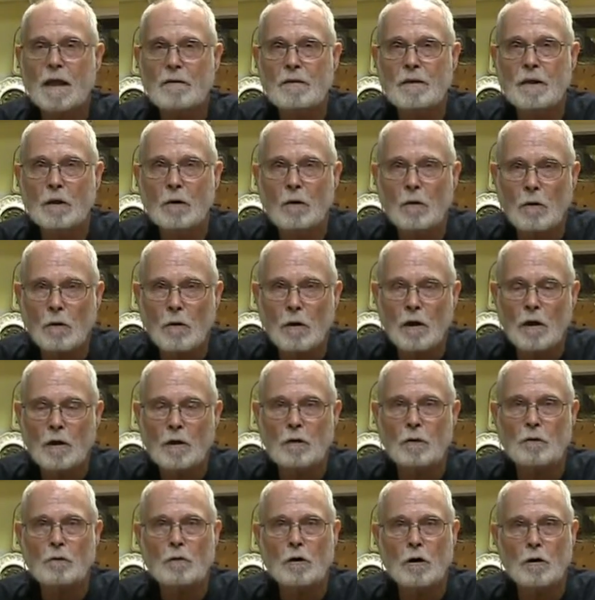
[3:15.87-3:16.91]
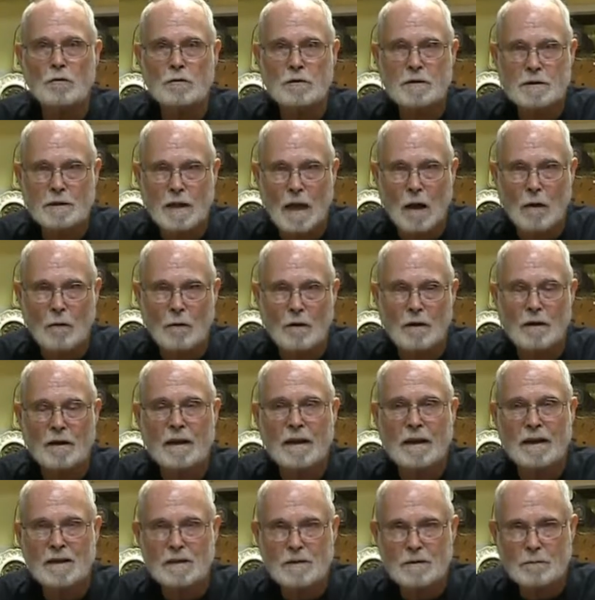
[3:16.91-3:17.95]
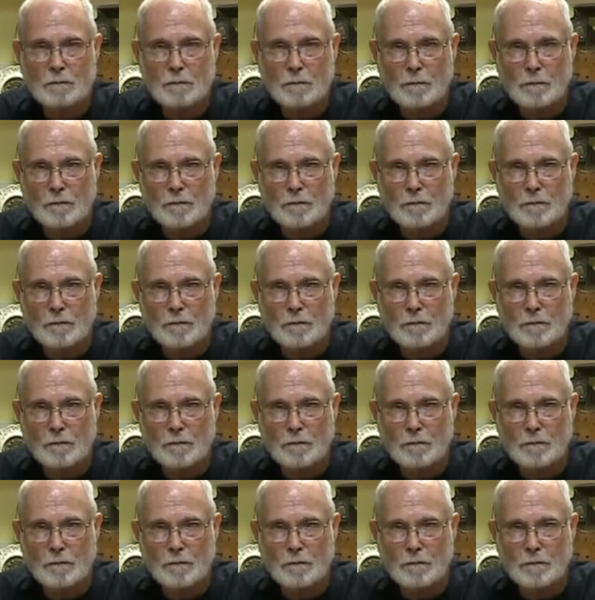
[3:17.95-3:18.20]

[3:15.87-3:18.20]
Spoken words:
the oil goes sour, gets